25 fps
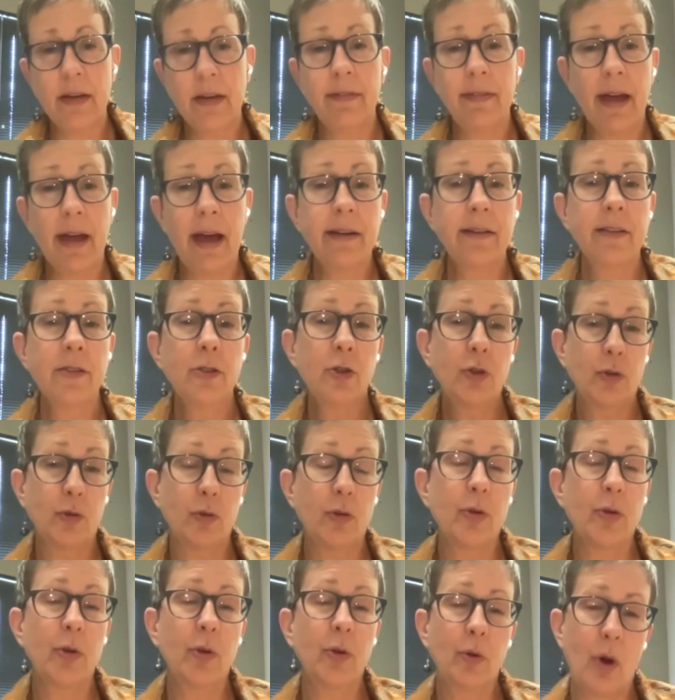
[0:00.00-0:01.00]
And that is
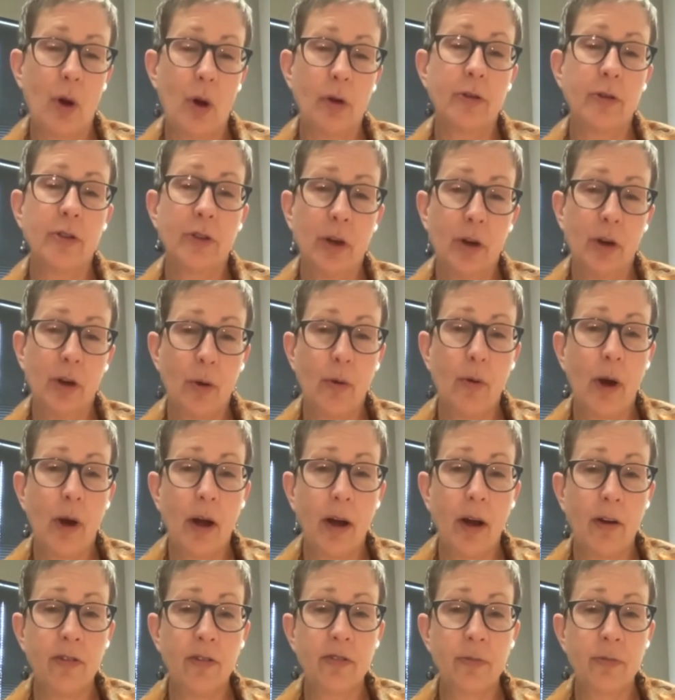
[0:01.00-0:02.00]
true also
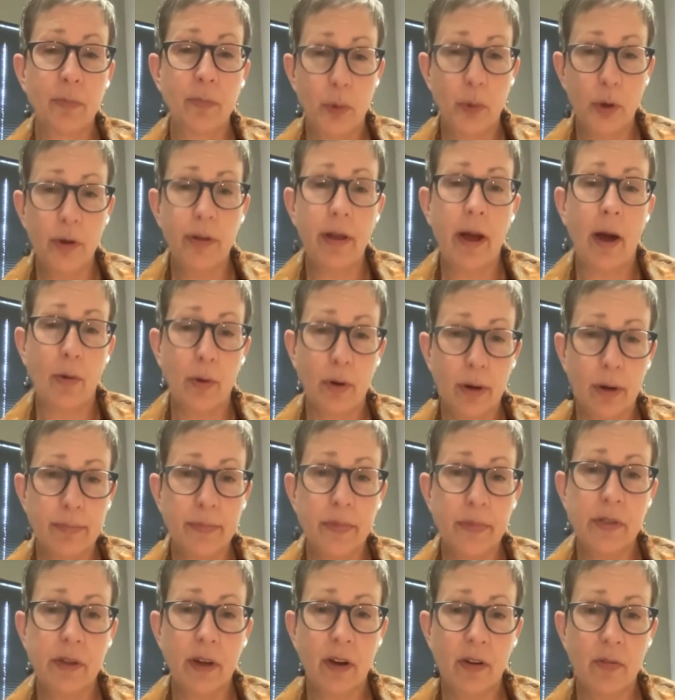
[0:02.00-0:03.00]
of birth
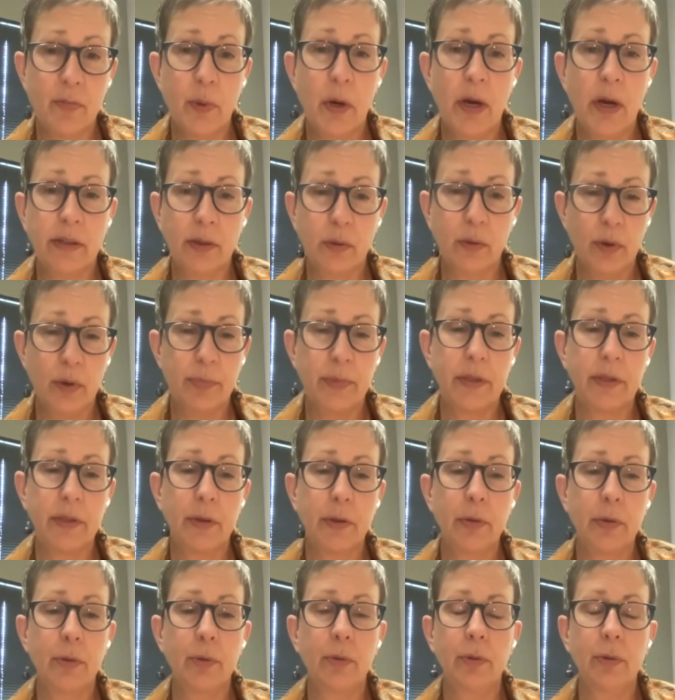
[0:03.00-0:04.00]
outcomes of pregnant women
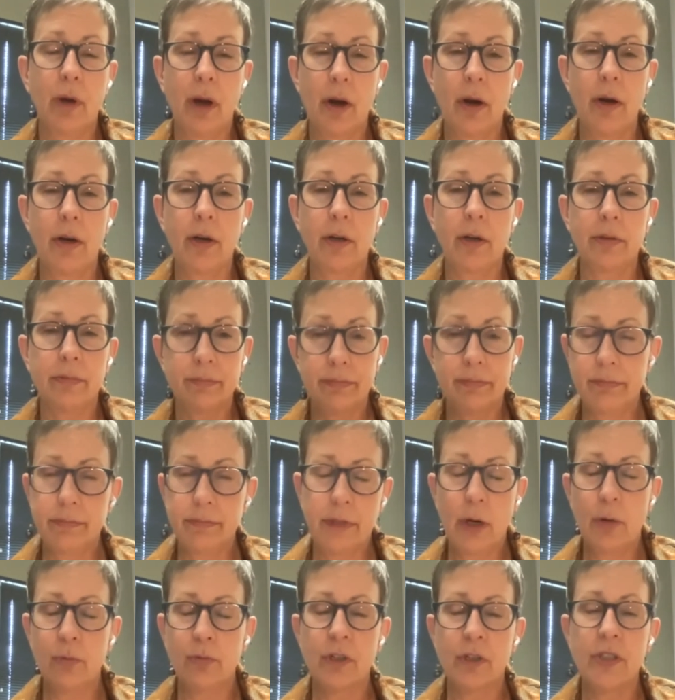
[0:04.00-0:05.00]
who are,
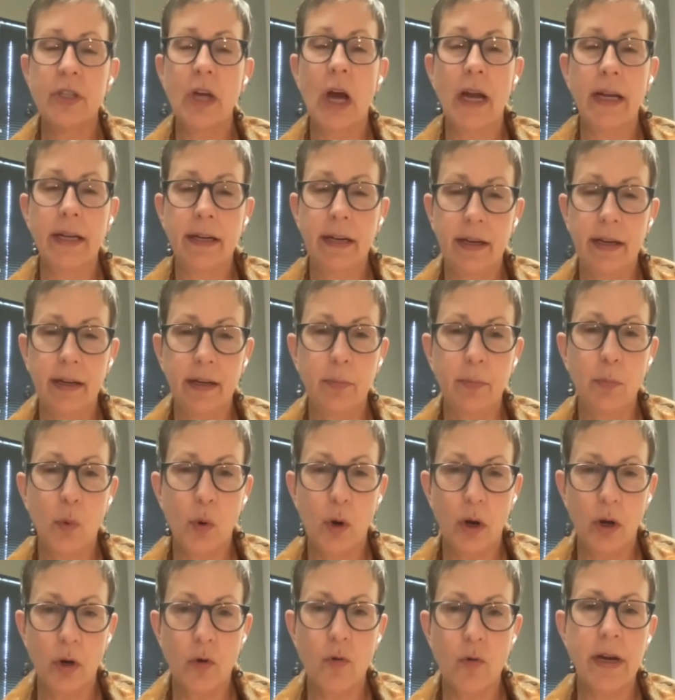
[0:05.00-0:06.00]
you know, residing in
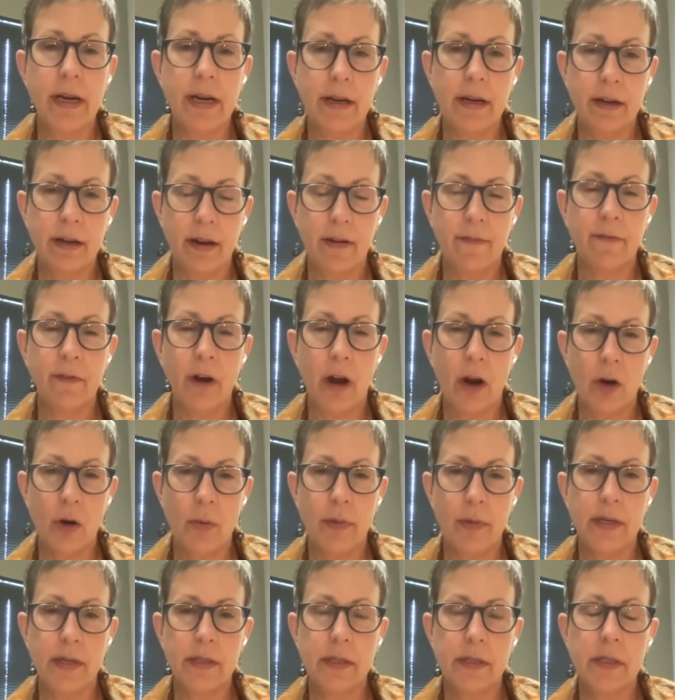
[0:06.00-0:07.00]
more green
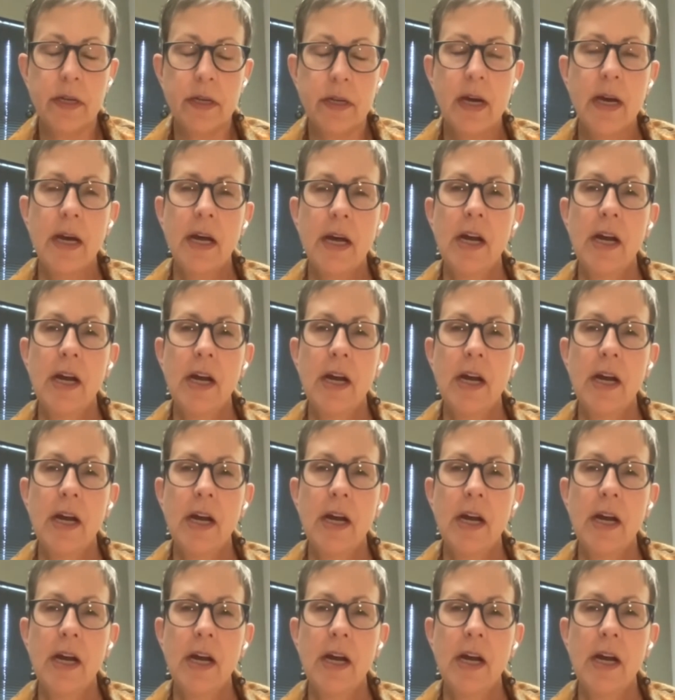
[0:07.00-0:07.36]
environments.